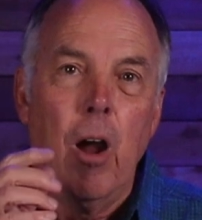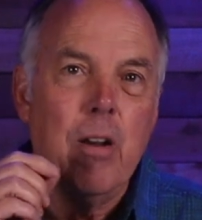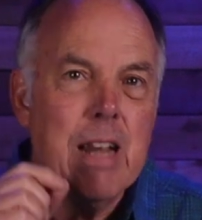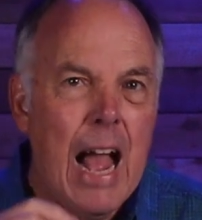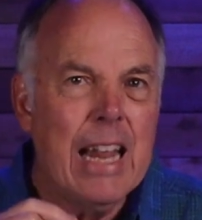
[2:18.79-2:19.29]

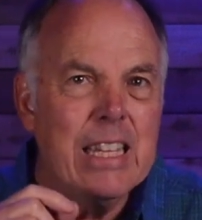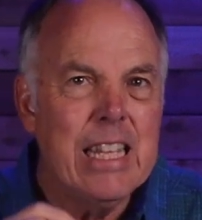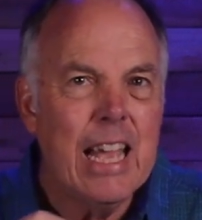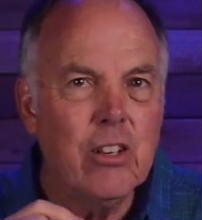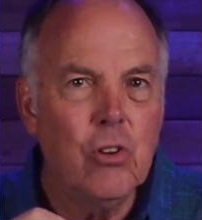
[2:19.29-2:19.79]
are not
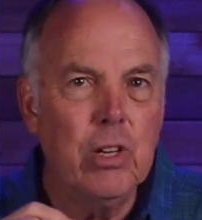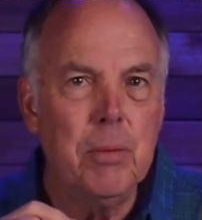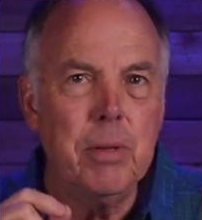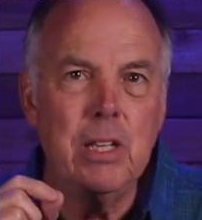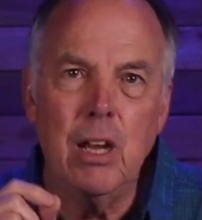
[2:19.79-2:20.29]
yet going
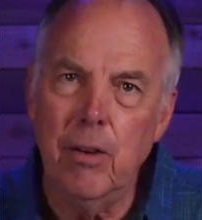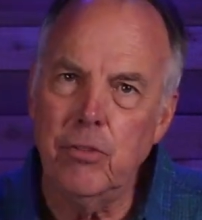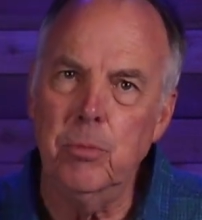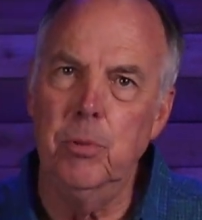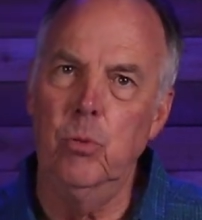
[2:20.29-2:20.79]
to be
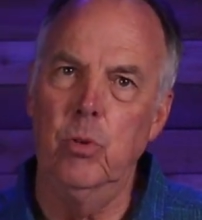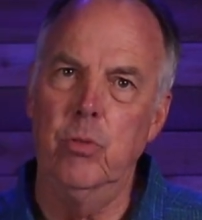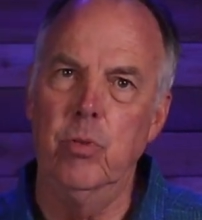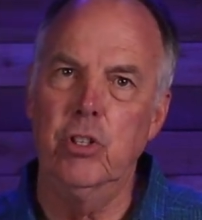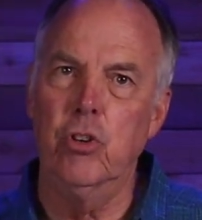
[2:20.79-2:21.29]
comfortable
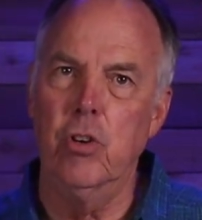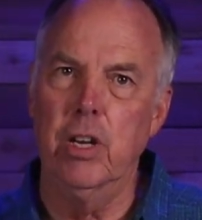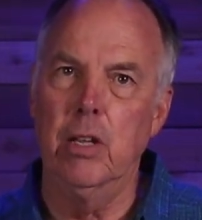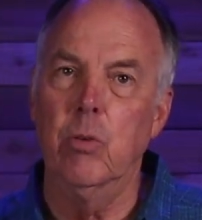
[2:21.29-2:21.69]
with returning.